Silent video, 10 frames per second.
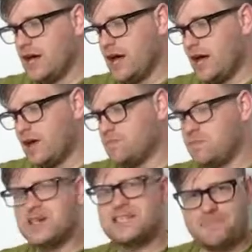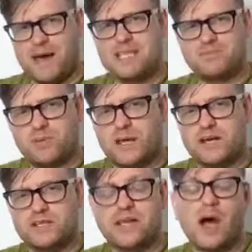But Spain's probably a
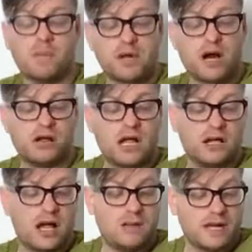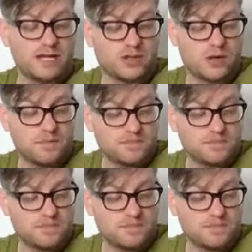good shout. But I'll make sure.